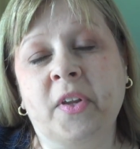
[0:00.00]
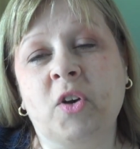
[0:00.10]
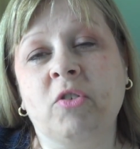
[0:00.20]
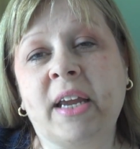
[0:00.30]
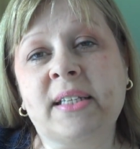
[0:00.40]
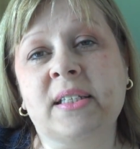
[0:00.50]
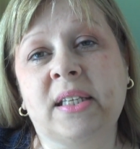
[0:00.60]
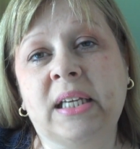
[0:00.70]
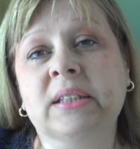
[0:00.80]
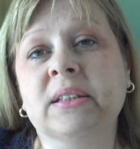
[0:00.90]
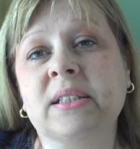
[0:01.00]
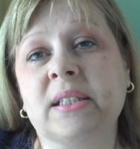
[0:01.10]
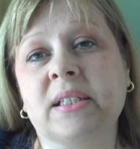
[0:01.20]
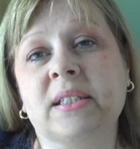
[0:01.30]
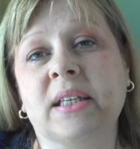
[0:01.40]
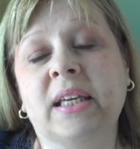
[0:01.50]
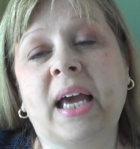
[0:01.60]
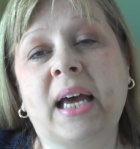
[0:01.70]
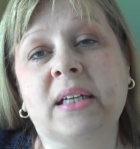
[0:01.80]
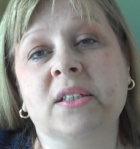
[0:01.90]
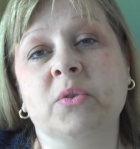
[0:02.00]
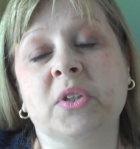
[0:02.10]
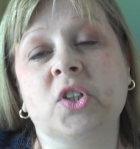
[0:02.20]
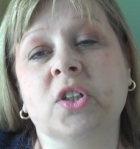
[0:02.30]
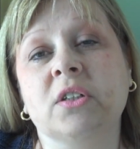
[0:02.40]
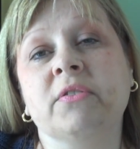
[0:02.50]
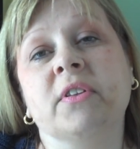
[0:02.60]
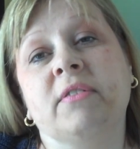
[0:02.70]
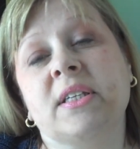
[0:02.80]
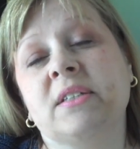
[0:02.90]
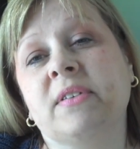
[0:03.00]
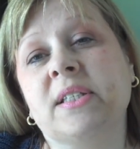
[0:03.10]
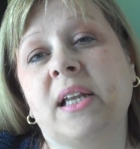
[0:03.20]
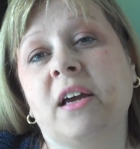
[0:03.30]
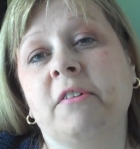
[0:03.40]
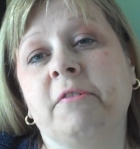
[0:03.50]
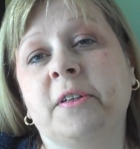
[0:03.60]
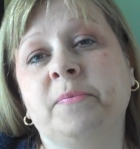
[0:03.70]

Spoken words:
created the illnesses that he had to endure for the rest of his life.